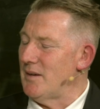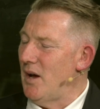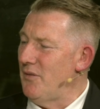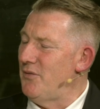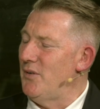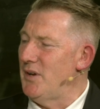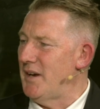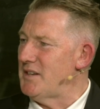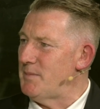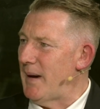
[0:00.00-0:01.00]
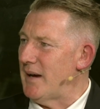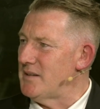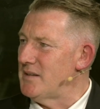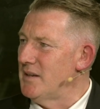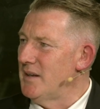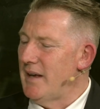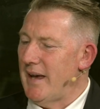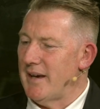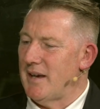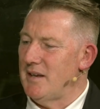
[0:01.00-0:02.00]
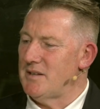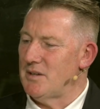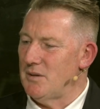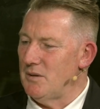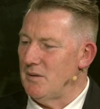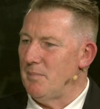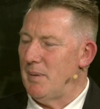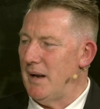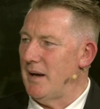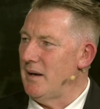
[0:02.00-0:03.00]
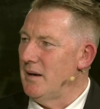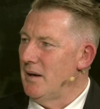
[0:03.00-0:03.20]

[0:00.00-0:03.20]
I fully expect Hecky to play